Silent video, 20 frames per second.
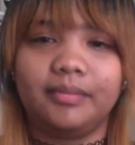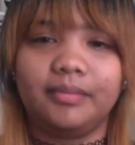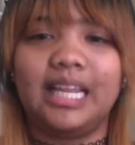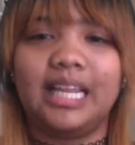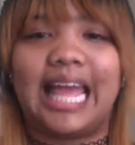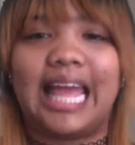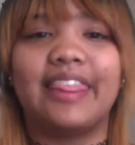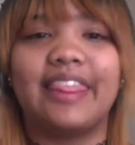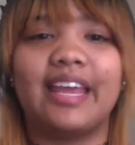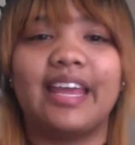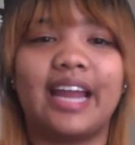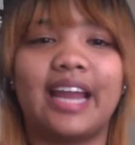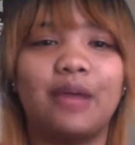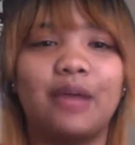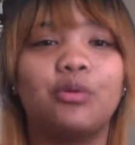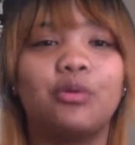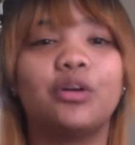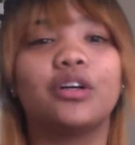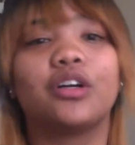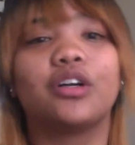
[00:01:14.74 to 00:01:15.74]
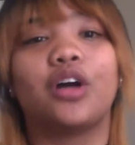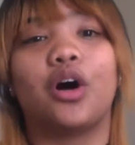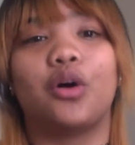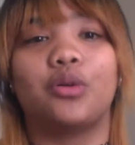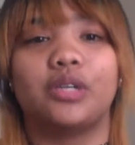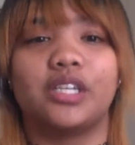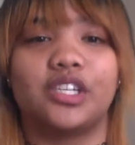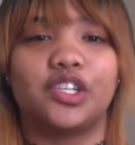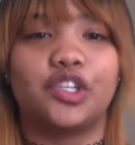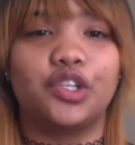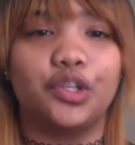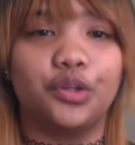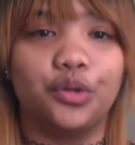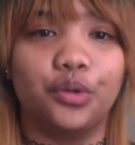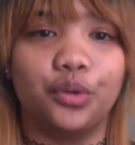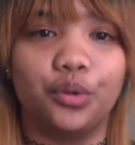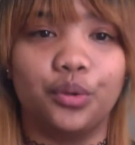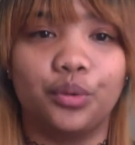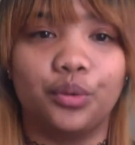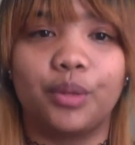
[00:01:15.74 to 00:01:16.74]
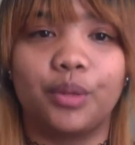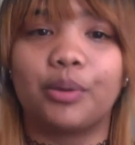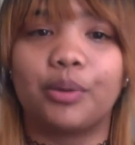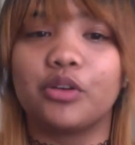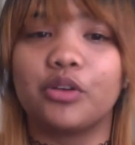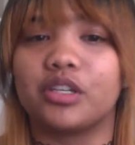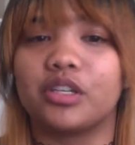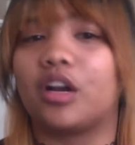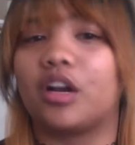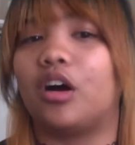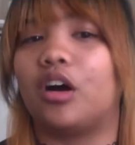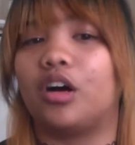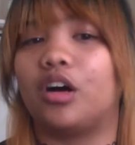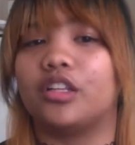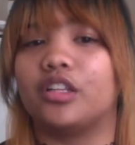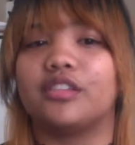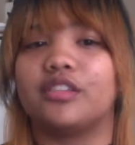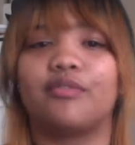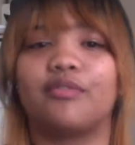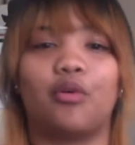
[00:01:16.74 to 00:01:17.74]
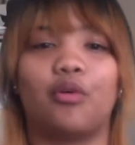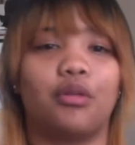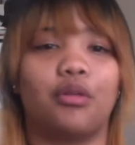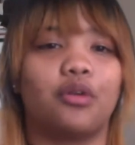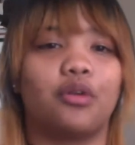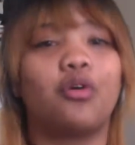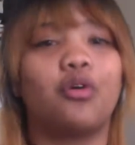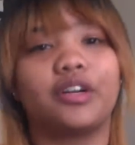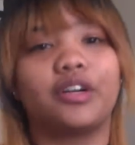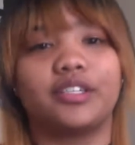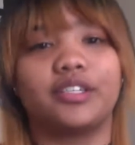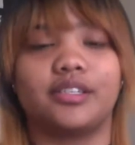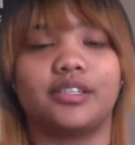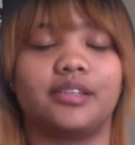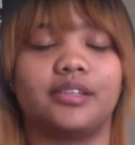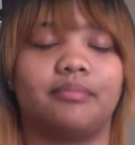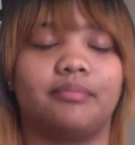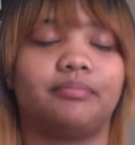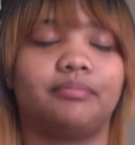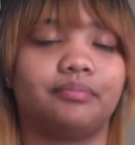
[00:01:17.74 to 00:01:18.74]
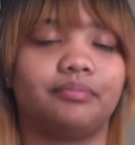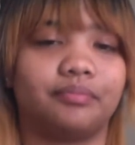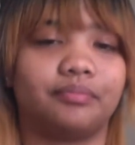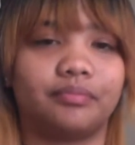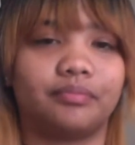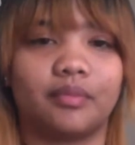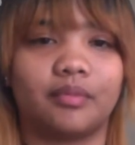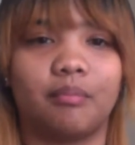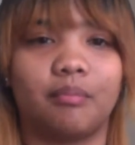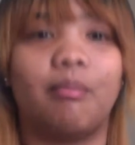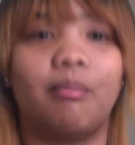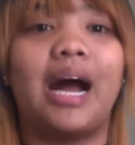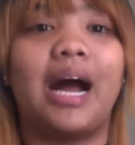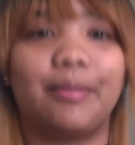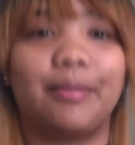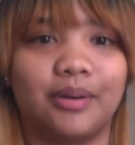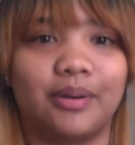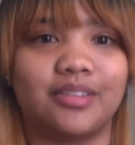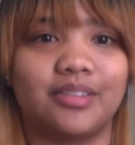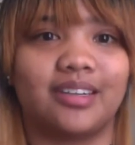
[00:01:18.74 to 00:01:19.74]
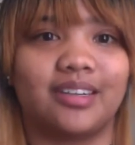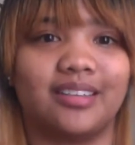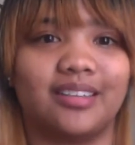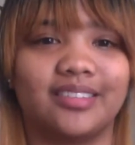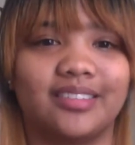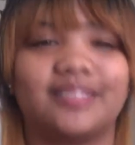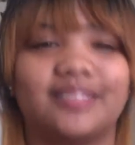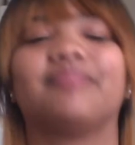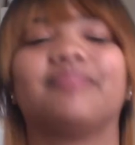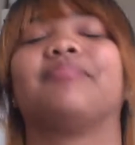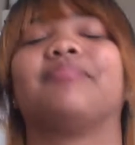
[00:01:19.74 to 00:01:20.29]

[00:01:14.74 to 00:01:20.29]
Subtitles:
then I will go into the pros and cons for the quarter system. My pros and cons.